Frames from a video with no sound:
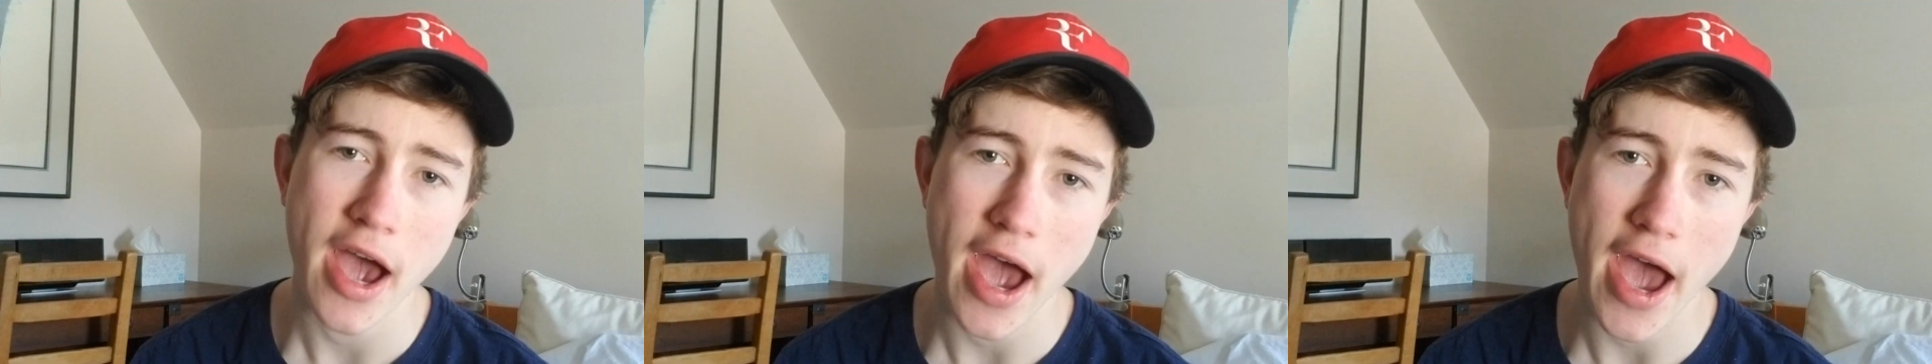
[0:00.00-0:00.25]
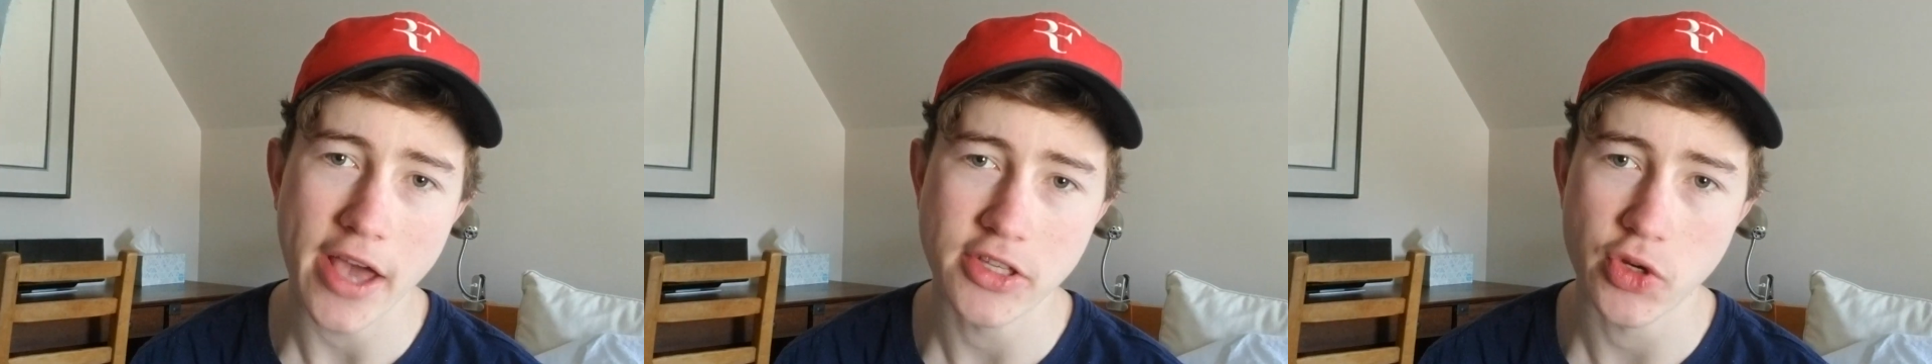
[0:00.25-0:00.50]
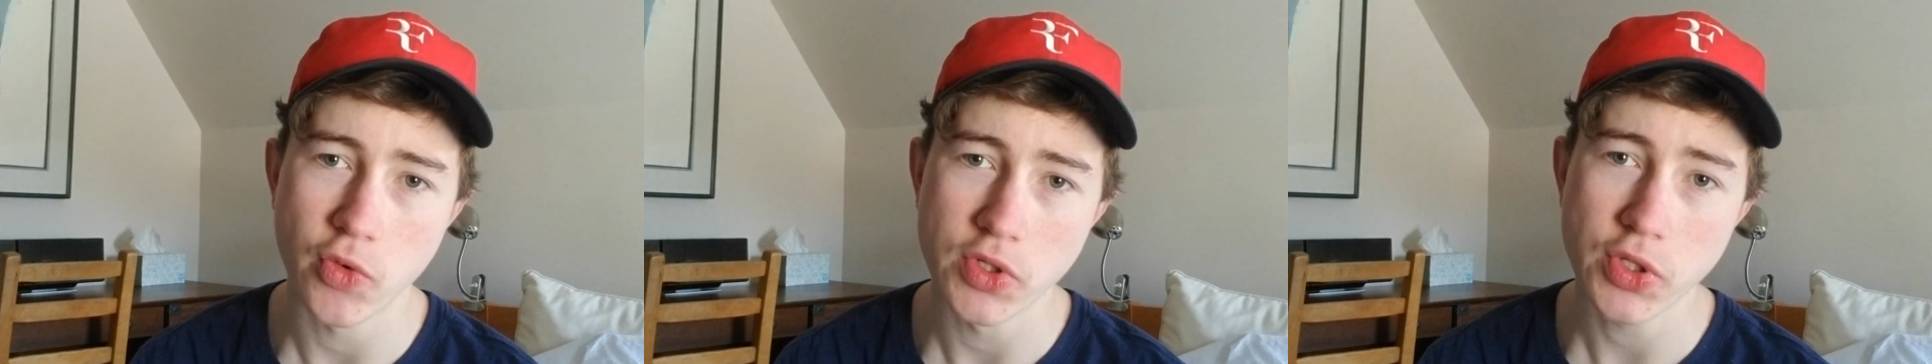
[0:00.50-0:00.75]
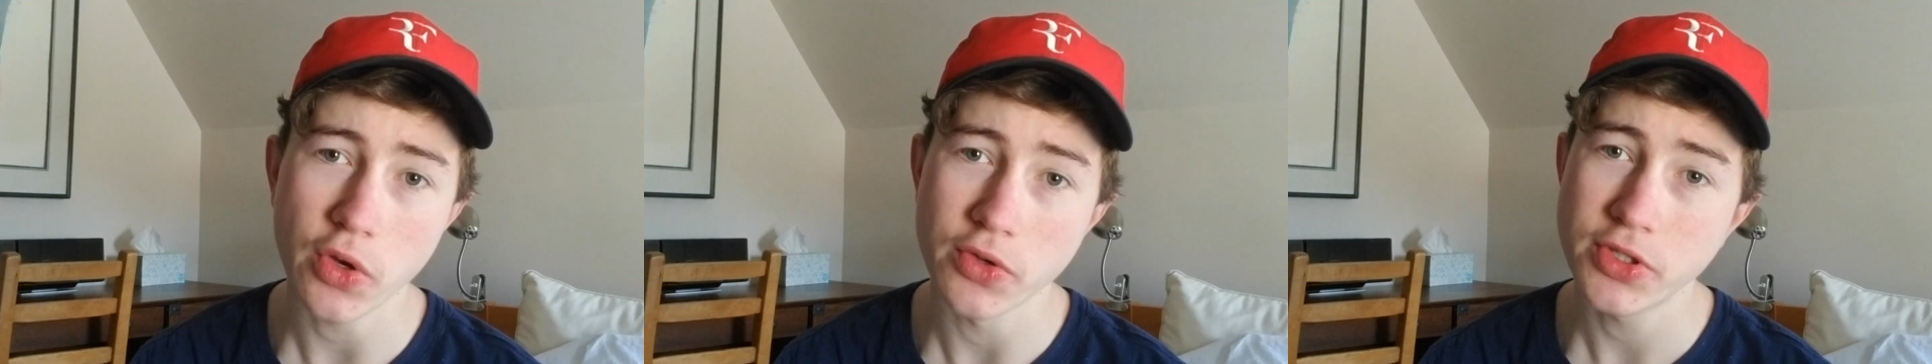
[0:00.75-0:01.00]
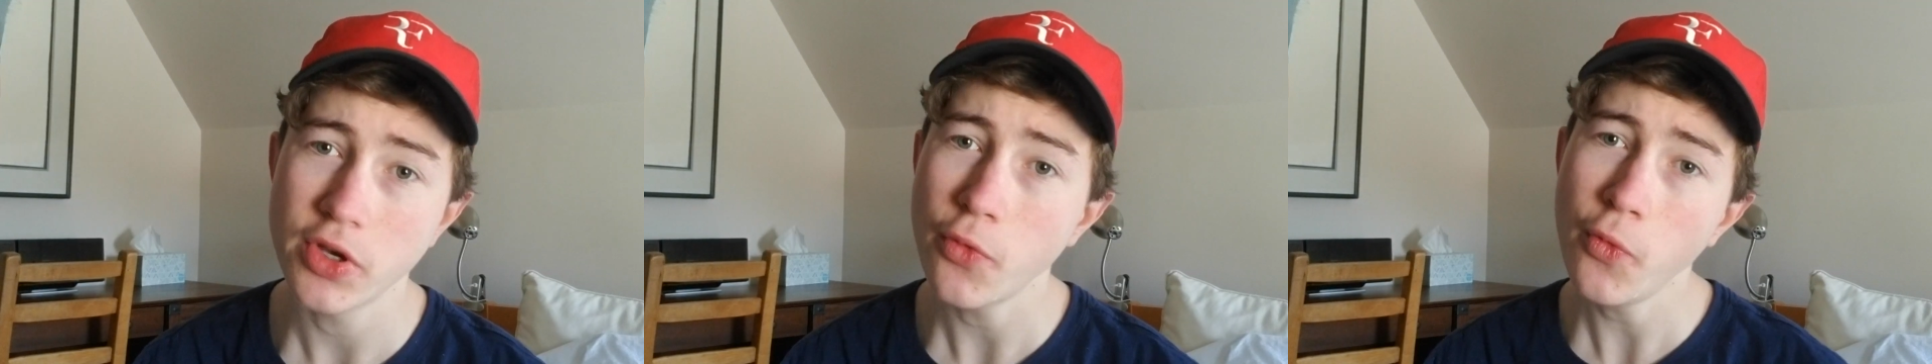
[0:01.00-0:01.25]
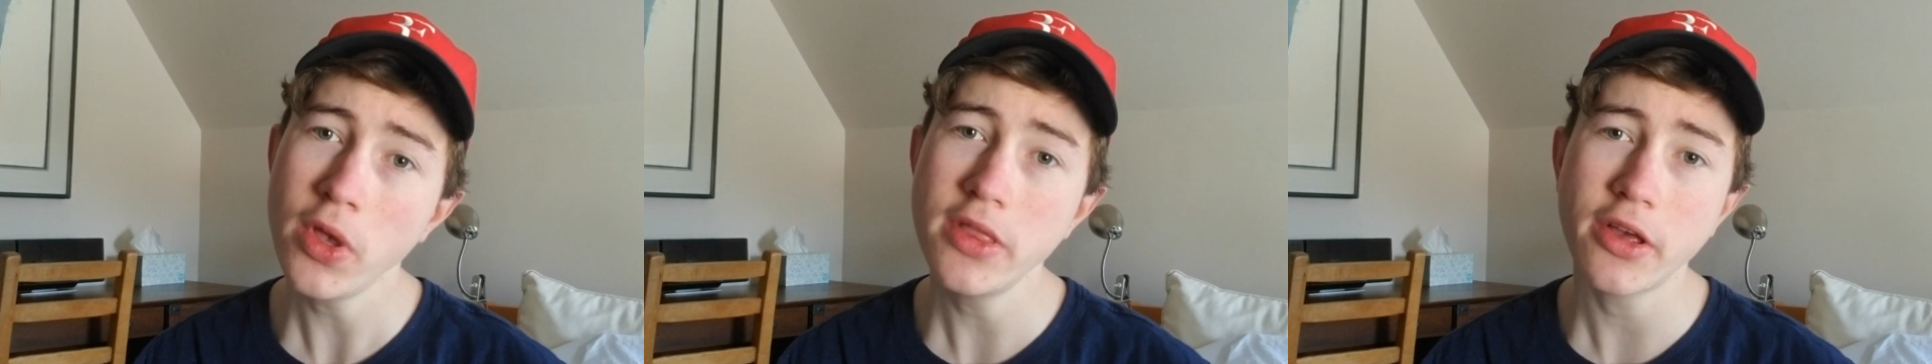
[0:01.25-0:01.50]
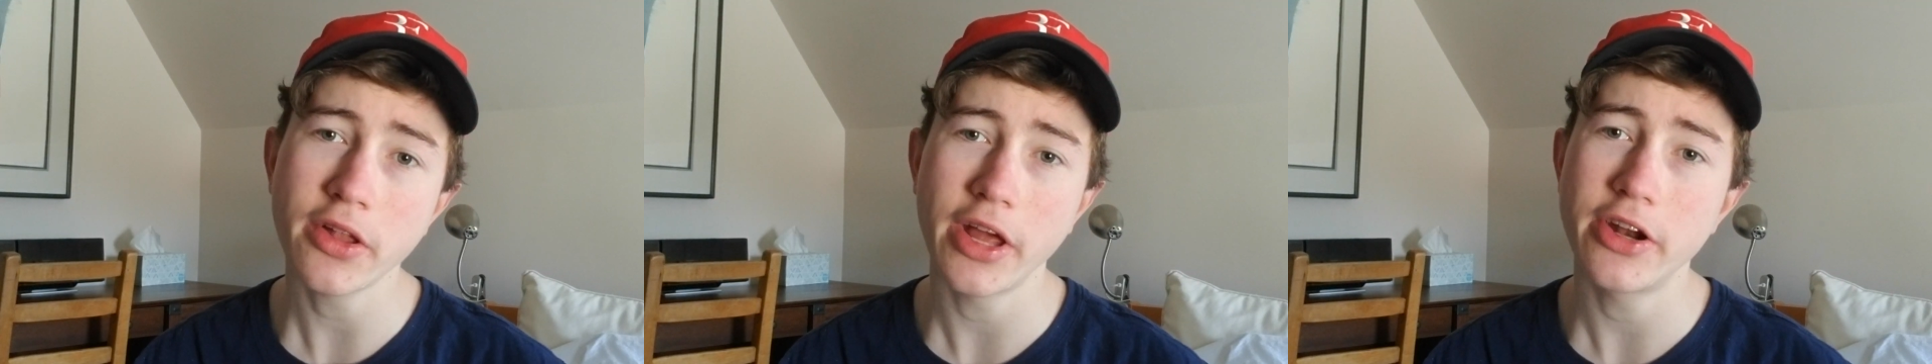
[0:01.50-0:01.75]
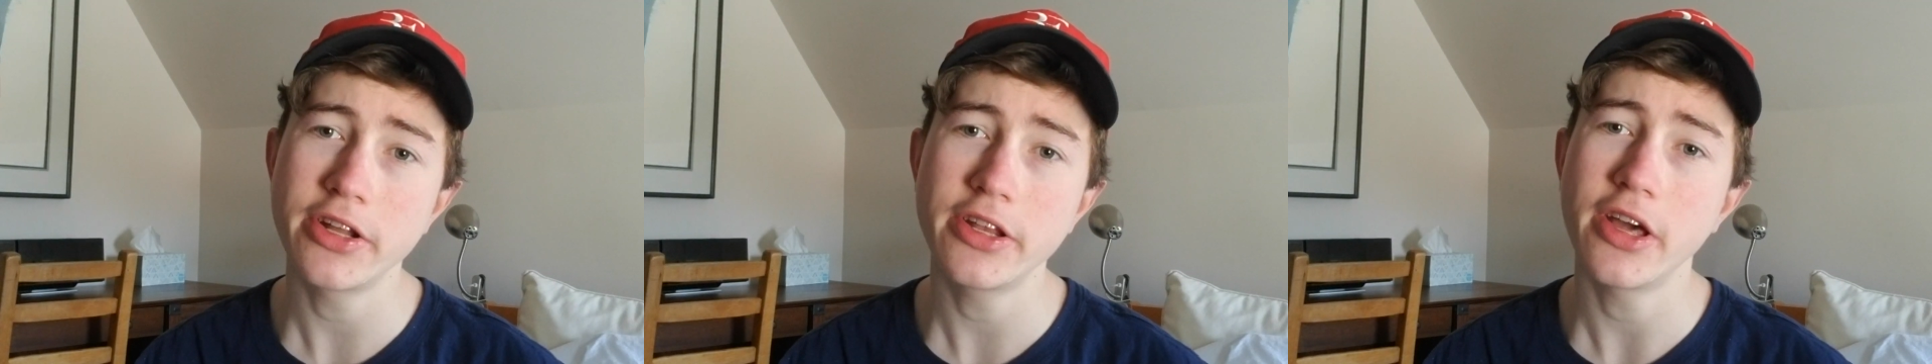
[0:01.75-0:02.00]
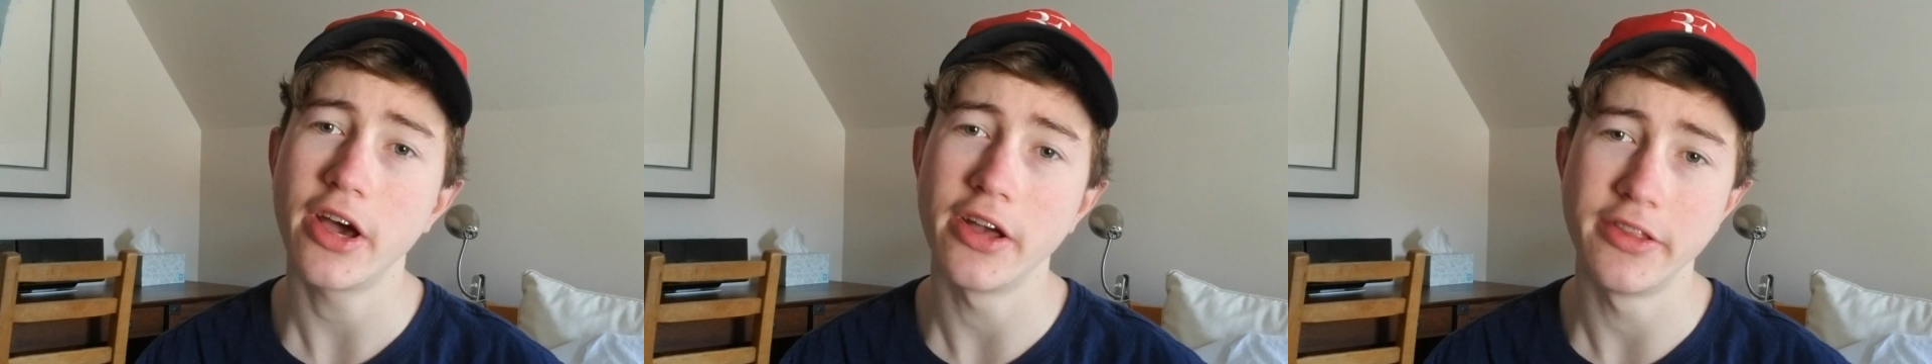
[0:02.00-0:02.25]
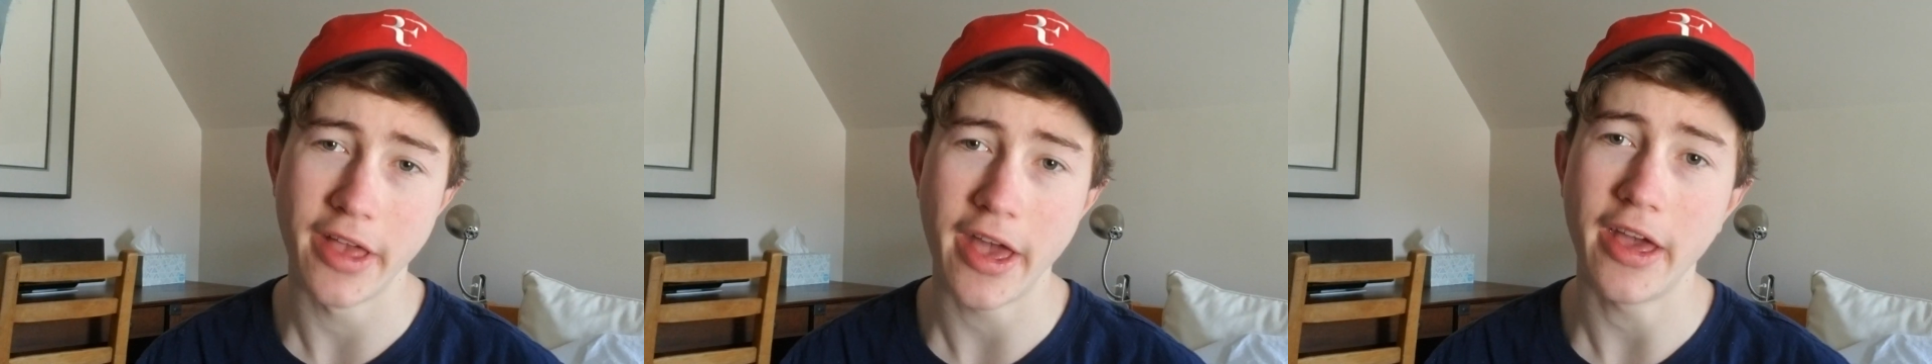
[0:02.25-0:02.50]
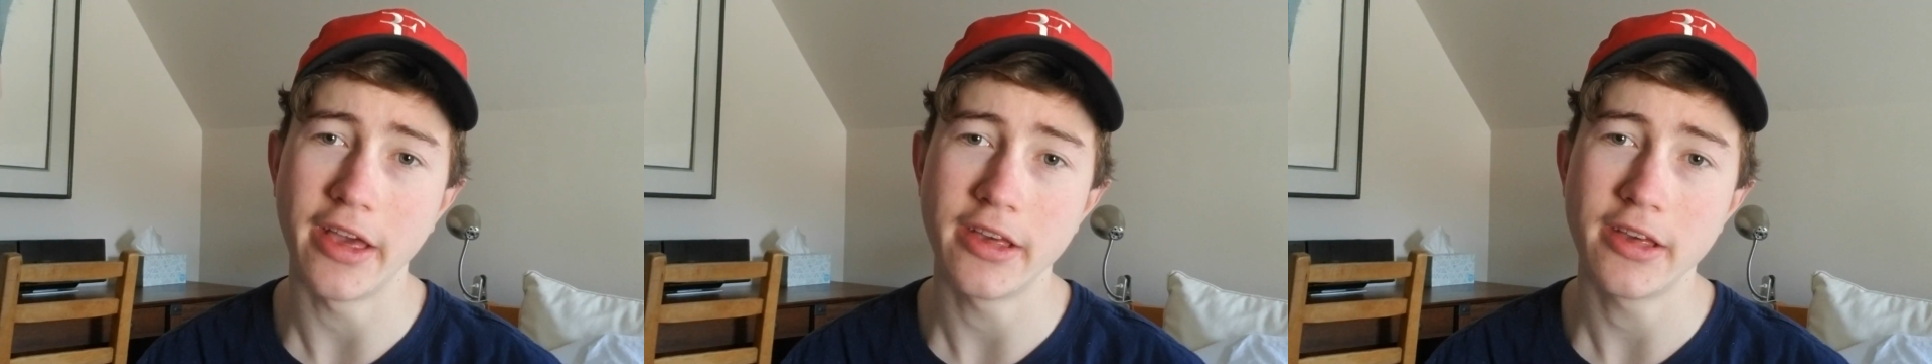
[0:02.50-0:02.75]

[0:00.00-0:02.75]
As a result, we declared it a day.